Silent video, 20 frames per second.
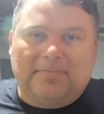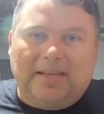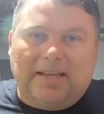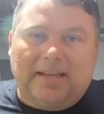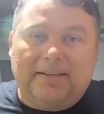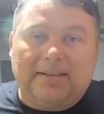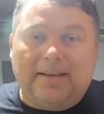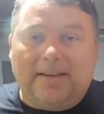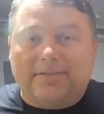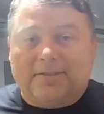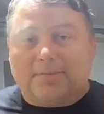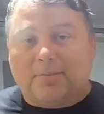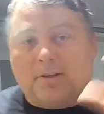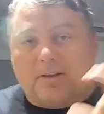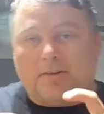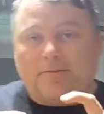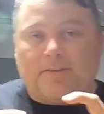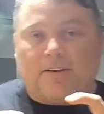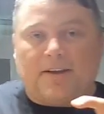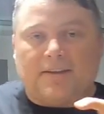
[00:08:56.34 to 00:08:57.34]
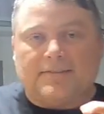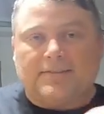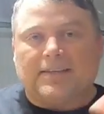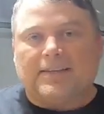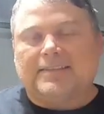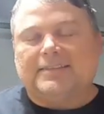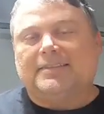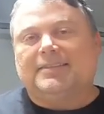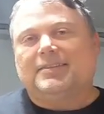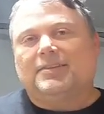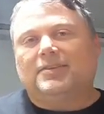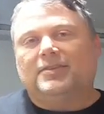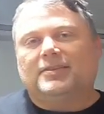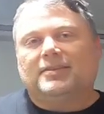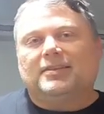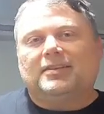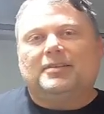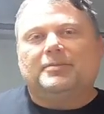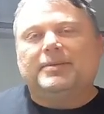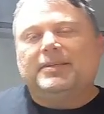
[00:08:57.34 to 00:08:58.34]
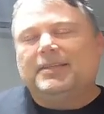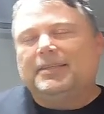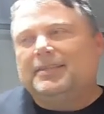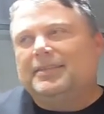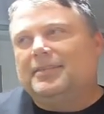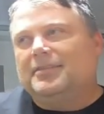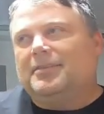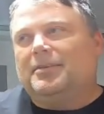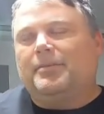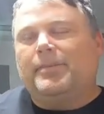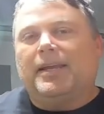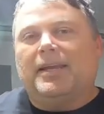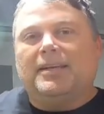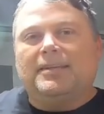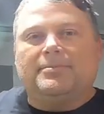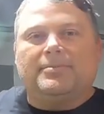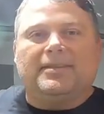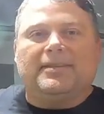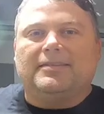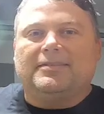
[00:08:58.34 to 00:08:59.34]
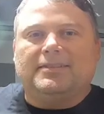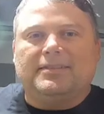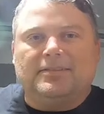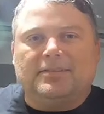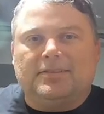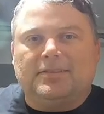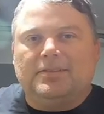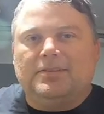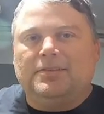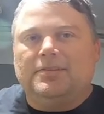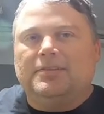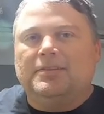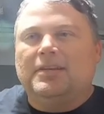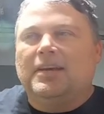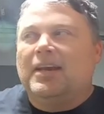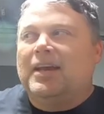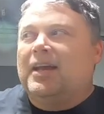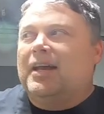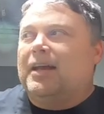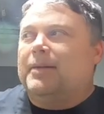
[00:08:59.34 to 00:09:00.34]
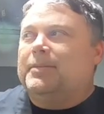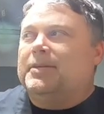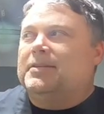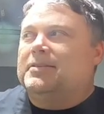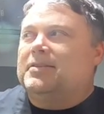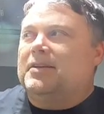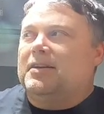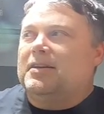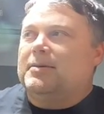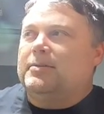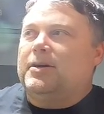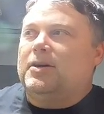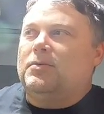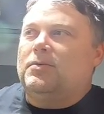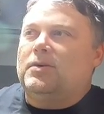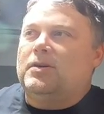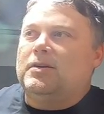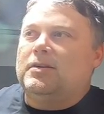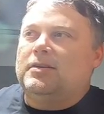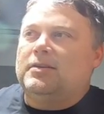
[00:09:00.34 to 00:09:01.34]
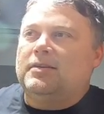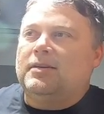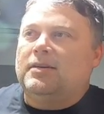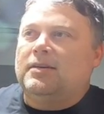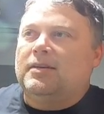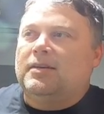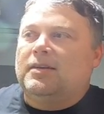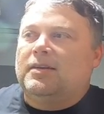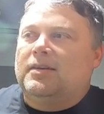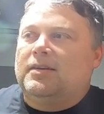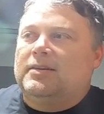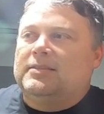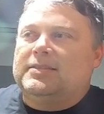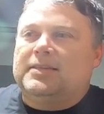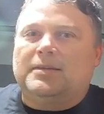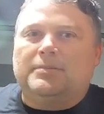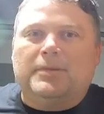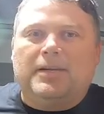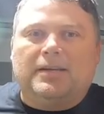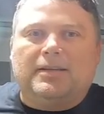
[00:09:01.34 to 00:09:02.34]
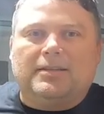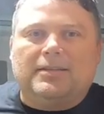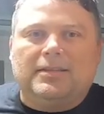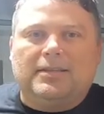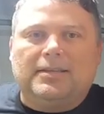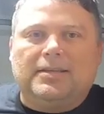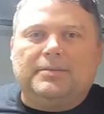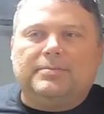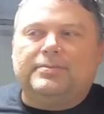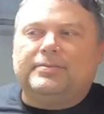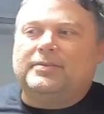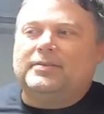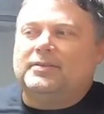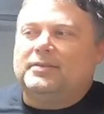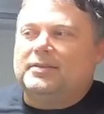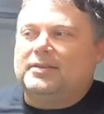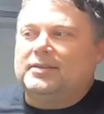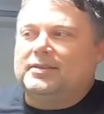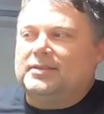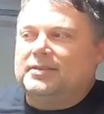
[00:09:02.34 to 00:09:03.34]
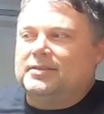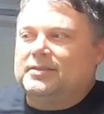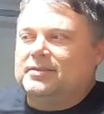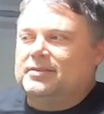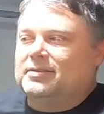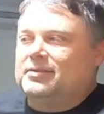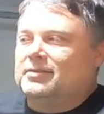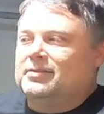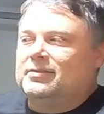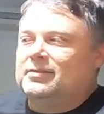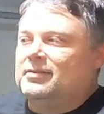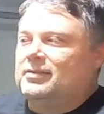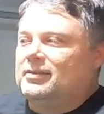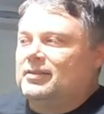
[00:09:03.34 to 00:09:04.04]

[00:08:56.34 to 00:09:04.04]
And you have smaller file sizes, so it's a little bit easier to manage, but they're still huge. I mean, you're talking about one 10-minute clip is,